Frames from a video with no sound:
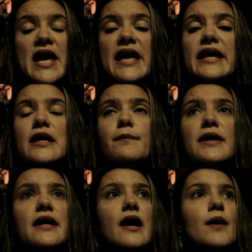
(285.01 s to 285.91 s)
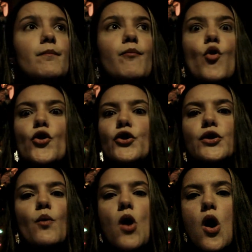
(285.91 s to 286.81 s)
It can be a board on
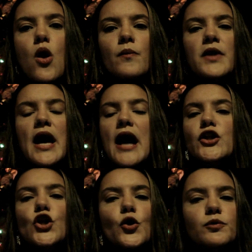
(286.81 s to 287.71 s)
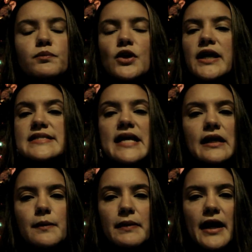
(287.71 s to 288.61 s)
the wall, a notebook, a
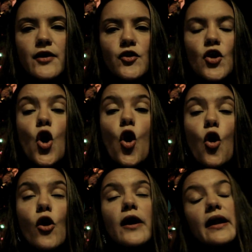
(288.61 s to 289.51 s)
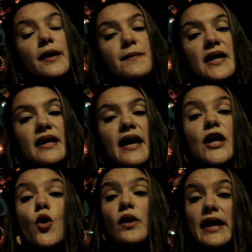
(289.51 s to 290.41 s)
daily planner, or like me,
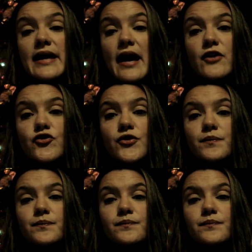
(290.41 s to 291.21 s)
an online calendar.